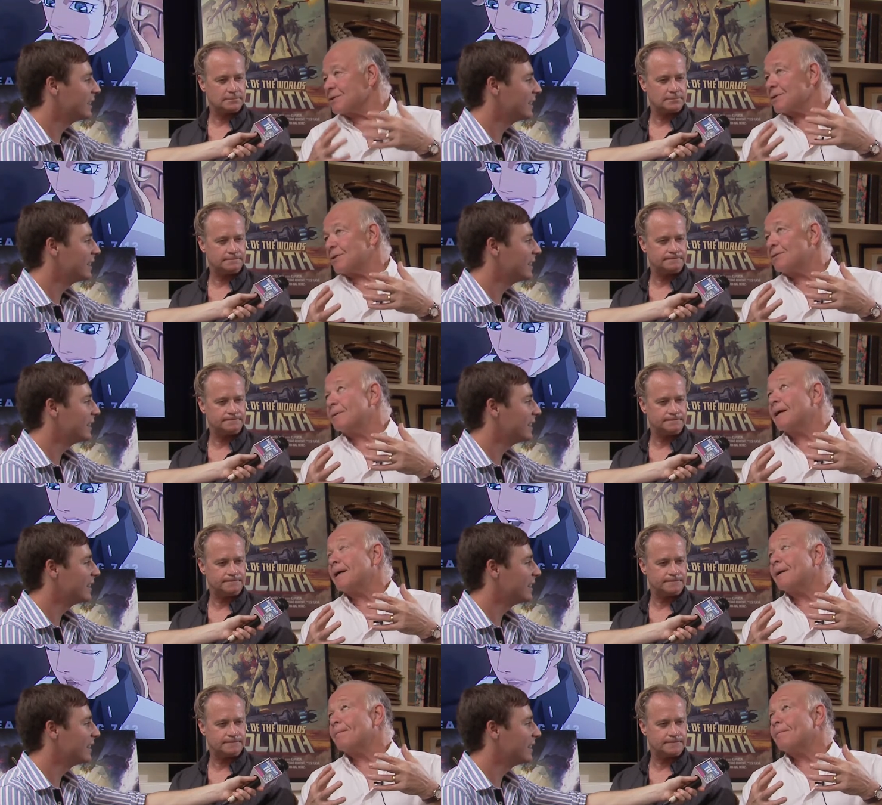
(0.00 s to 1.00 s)
Speaker 1: so
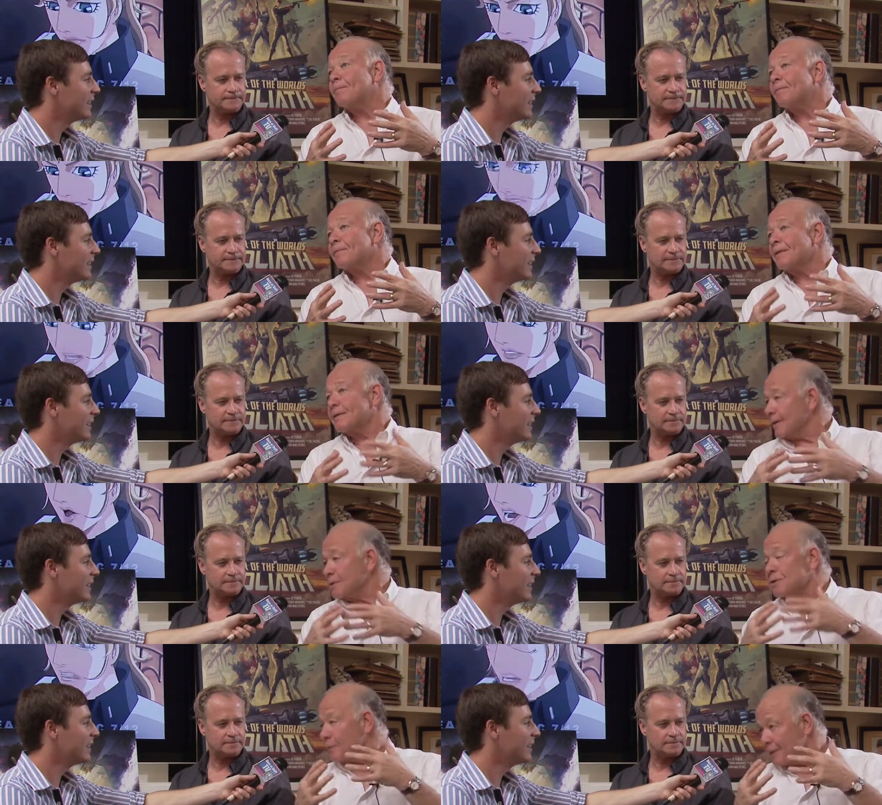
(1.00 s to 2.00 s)
um, that are
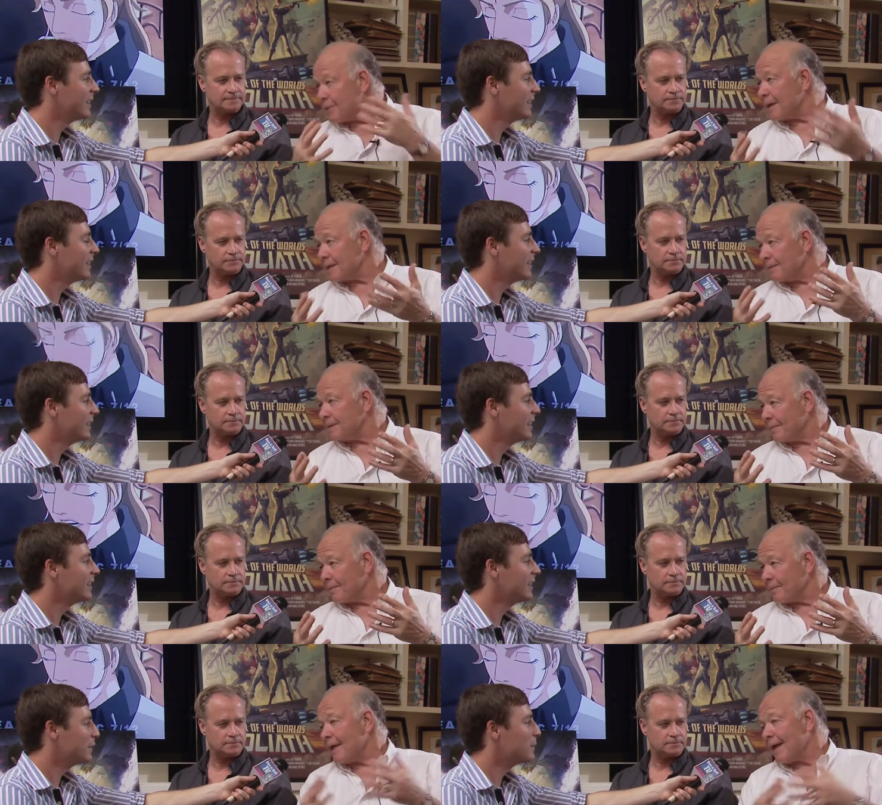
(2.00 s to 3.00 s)
so incredible,
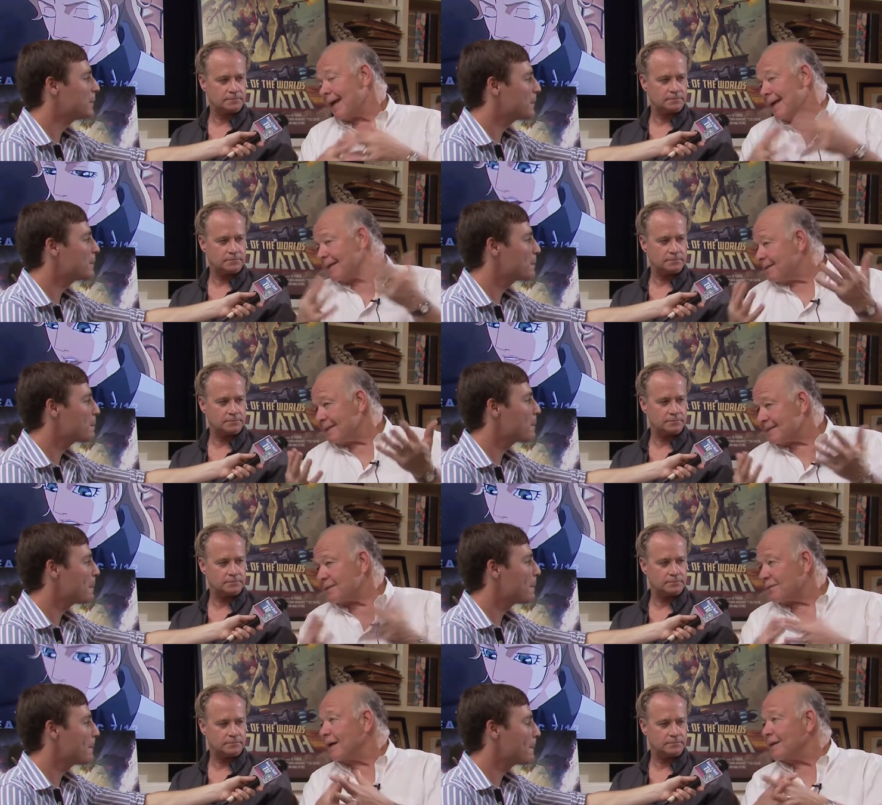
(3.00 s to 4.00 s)
and it's
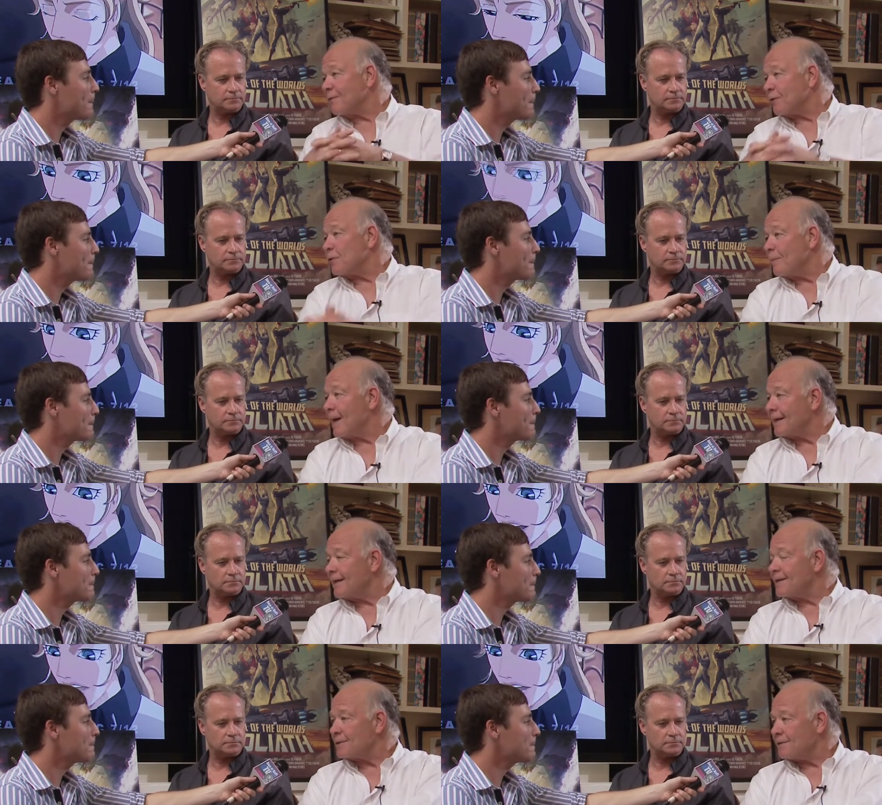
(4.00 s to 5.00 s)
the fight for
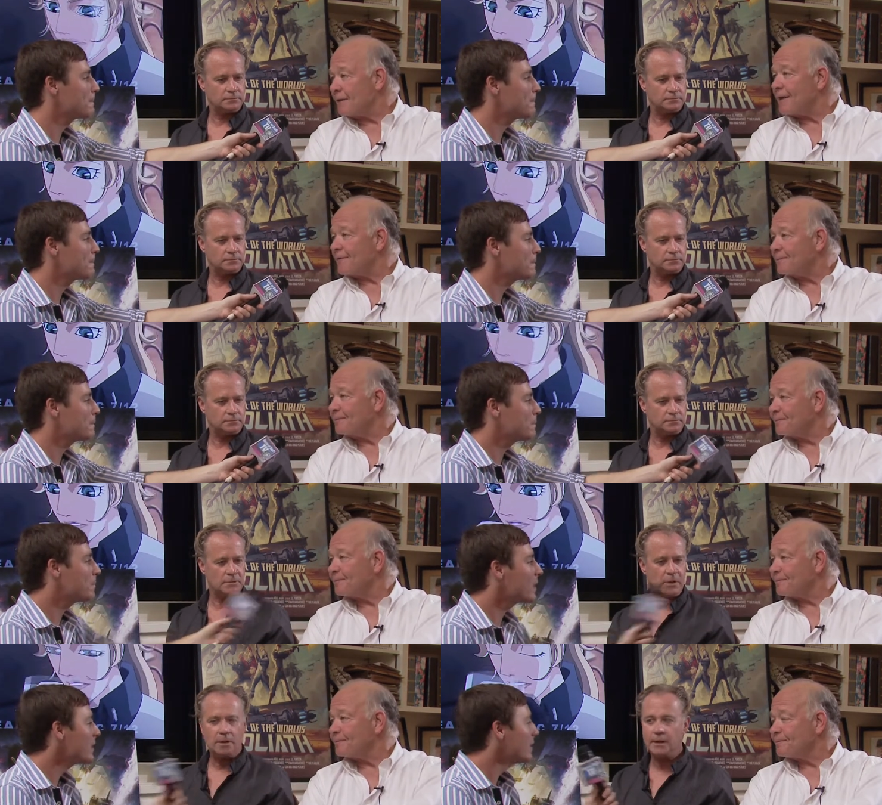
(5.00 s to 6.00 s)
humanity to survive.
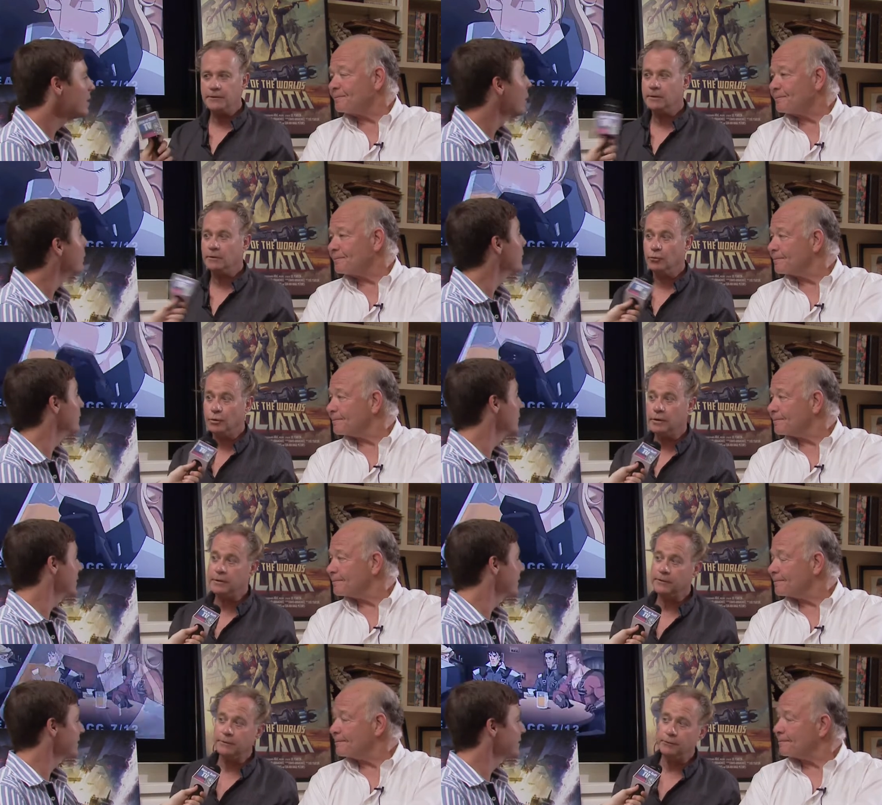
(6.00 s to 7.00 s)
Speaker 2: I think one of
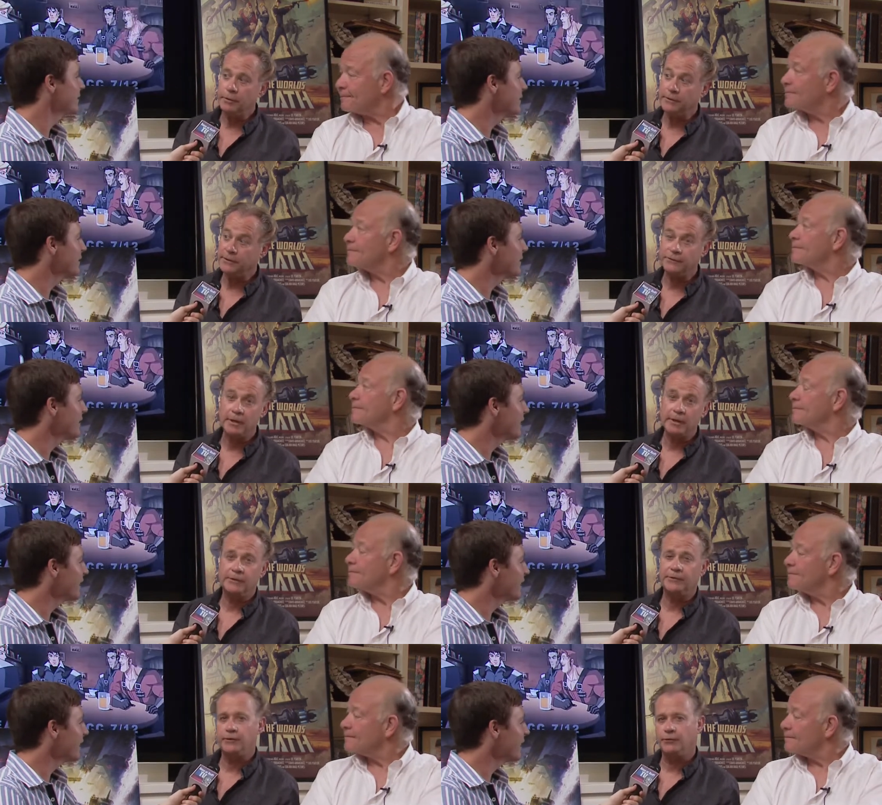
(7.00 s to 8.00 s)
the one of the
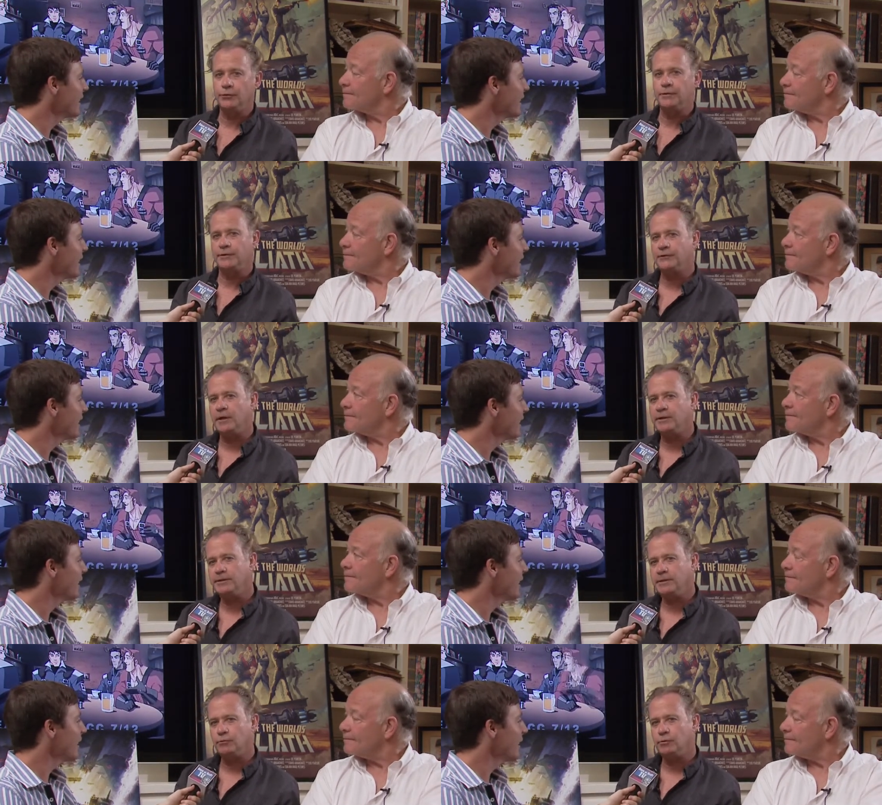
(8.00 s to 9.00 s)
aesthetics I told the design
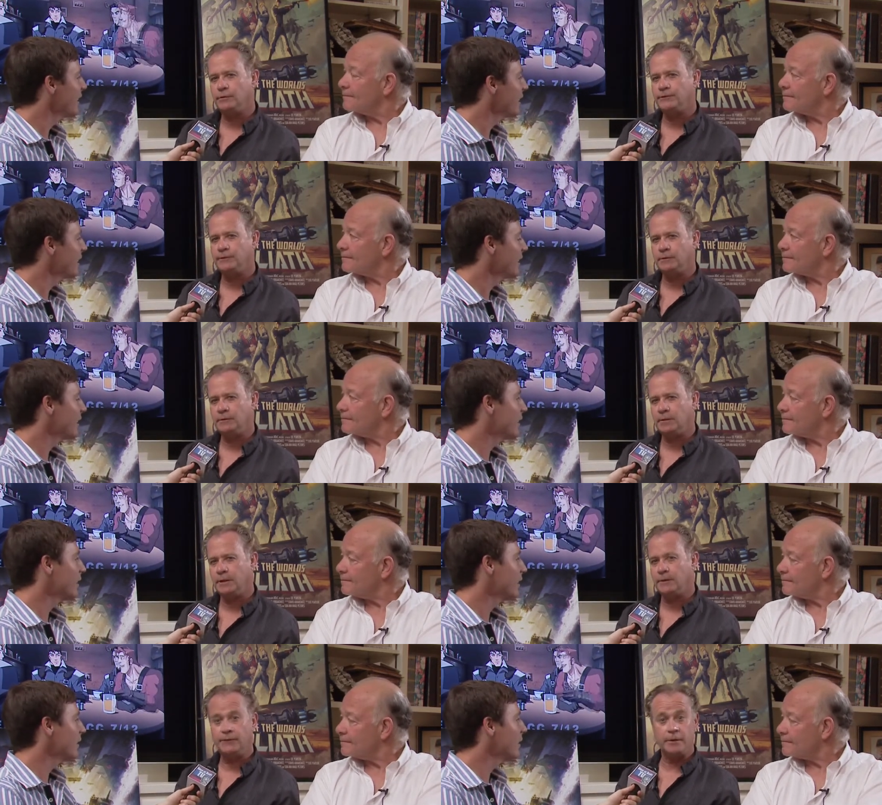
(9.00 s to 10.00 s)
team was to
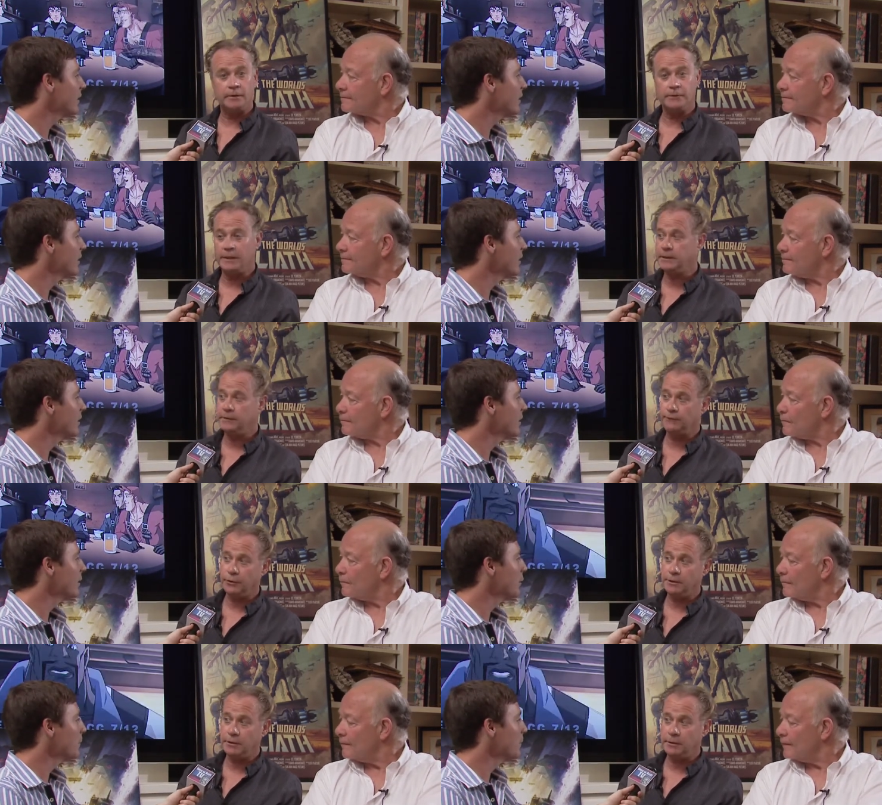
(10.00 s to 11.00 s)
kind of think of
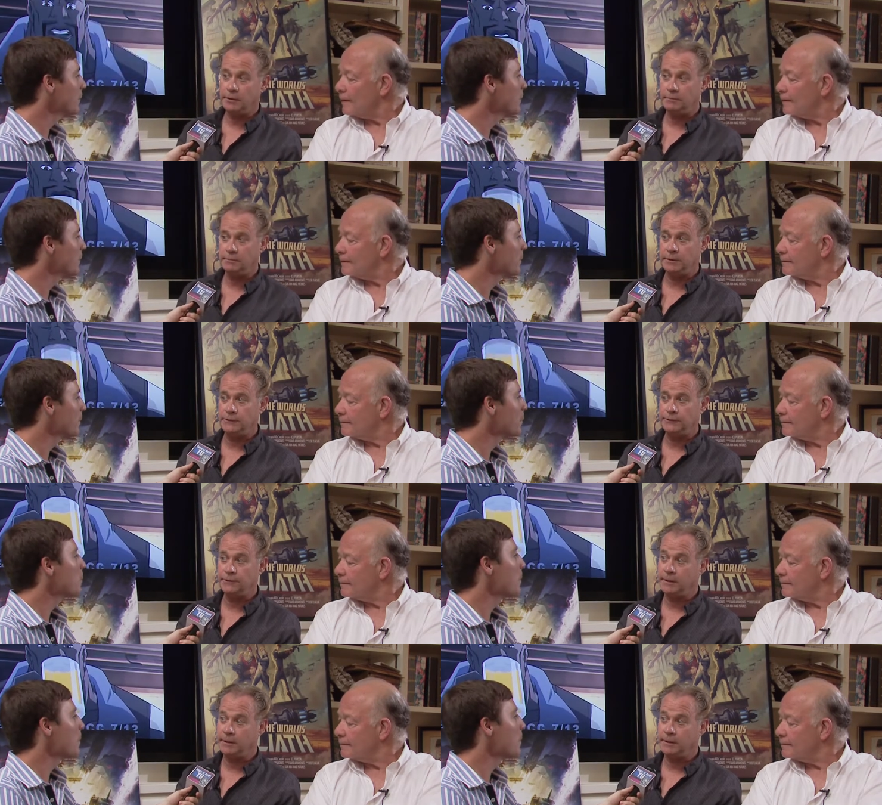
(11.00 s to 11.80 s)
1914 meets